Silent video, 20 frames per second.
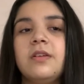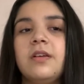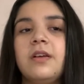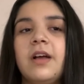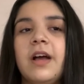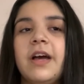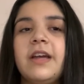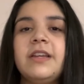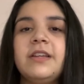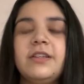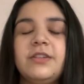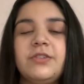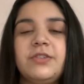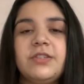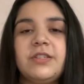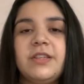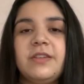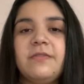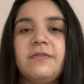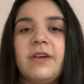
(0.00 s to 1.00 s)
had an
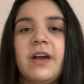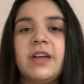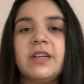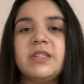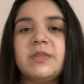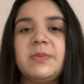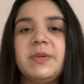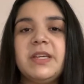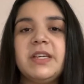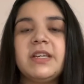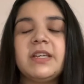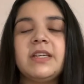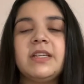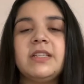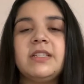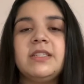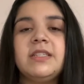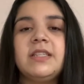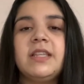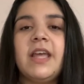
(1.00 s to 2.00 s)
interesting fact
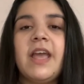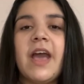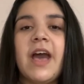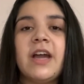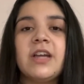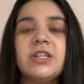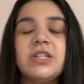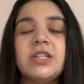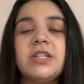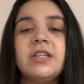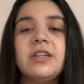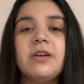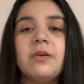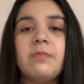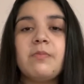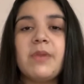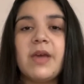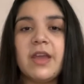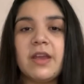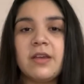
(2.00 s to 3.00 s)
because they actually
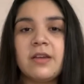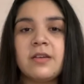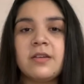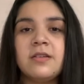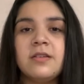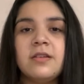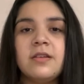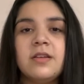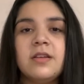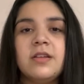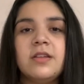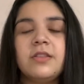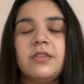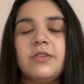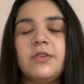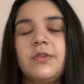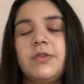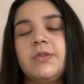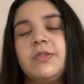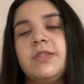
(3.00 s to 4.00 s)
compared the
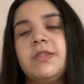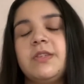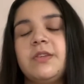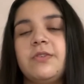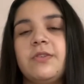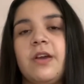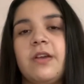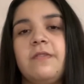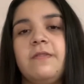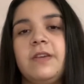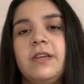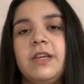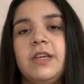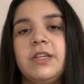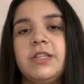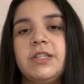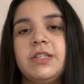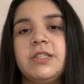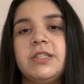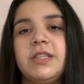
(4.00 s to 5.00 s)
uses and
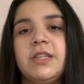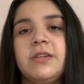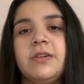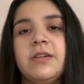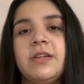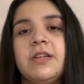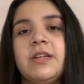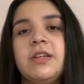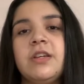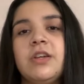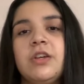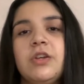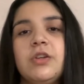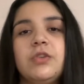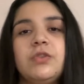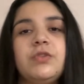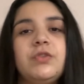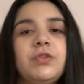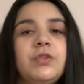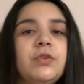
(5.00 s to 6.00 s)
gratifications theory
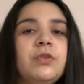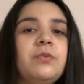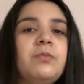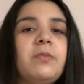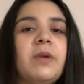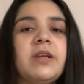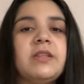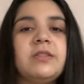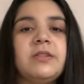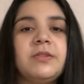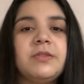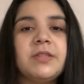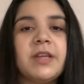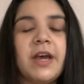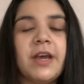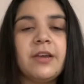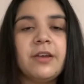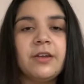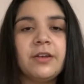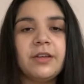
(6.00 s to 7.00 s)
to Maslow's
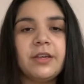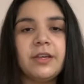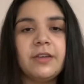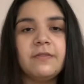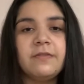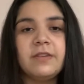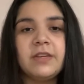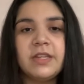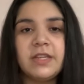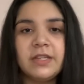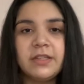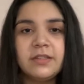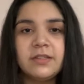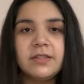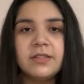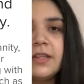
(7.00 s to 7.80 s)
hierarchy of needs.